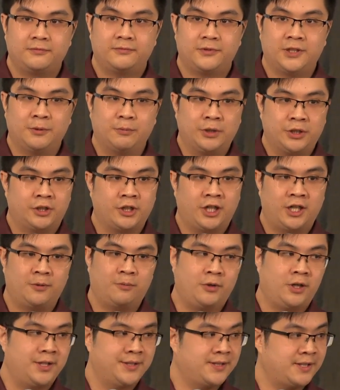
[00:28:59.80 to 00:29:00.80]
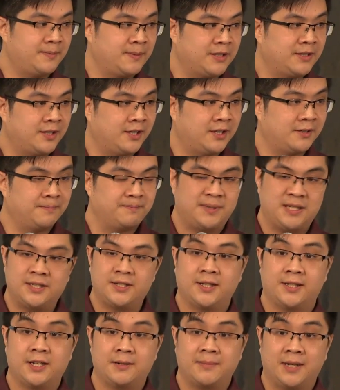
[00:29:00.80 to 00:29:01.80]
Let what God wants to be
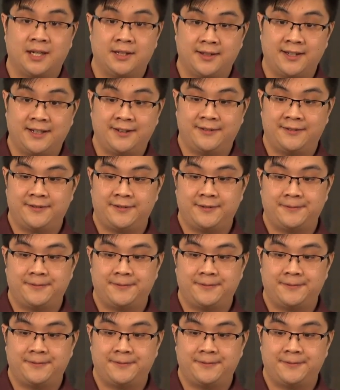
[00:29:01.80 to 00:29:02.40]
done in my life.